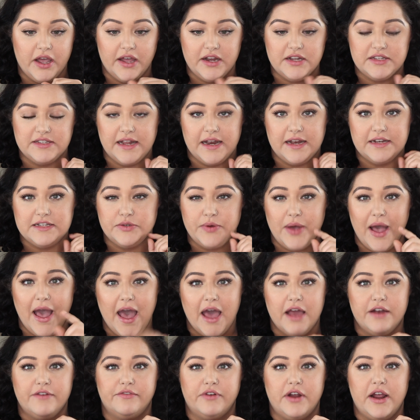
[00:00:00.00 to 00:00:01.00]
I decided to
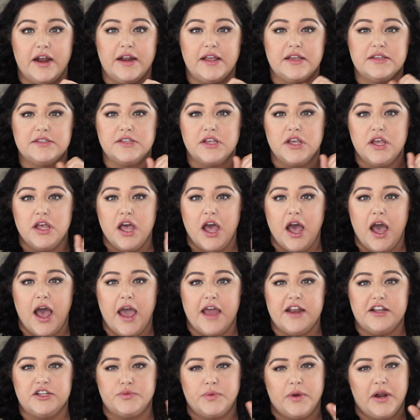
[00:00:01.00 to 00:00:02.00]
add Fridays.
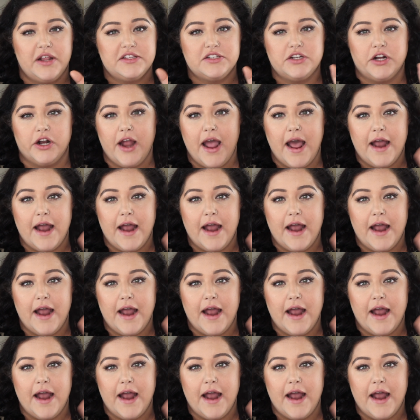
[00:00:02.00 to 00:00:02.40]
I just want to start